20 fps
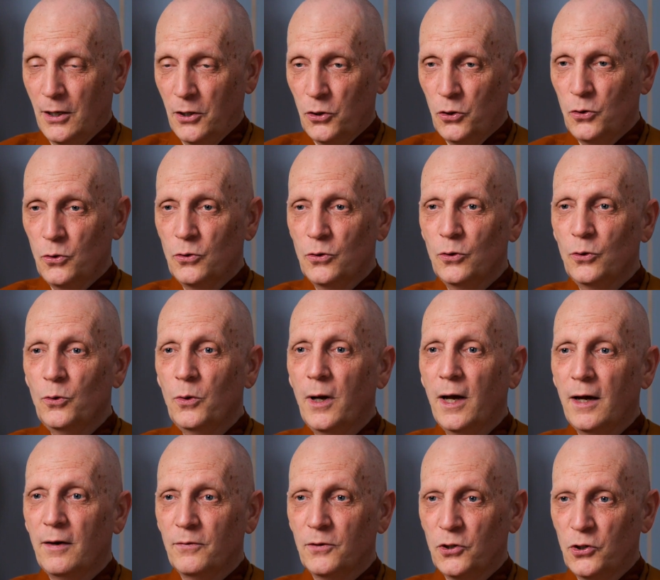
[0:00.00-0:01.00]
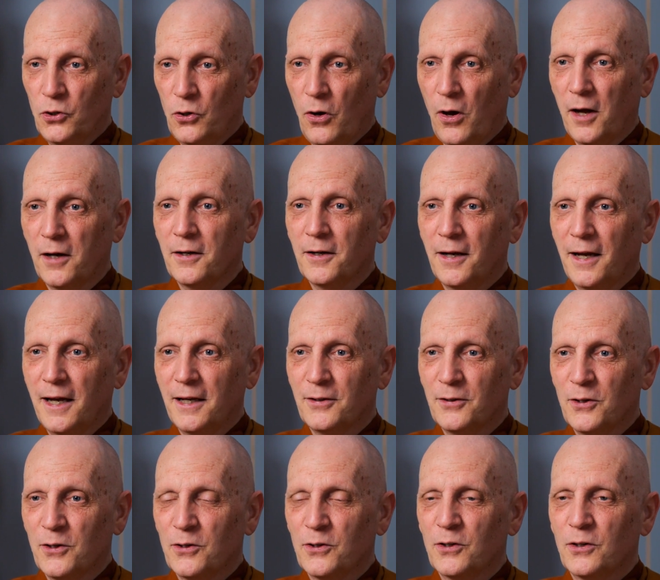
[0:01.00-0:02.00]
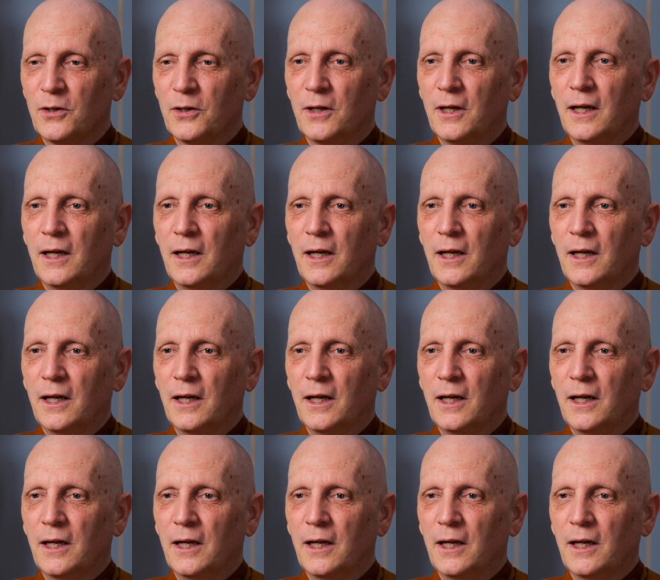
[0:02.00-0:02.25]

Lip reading: you too have a shot at this.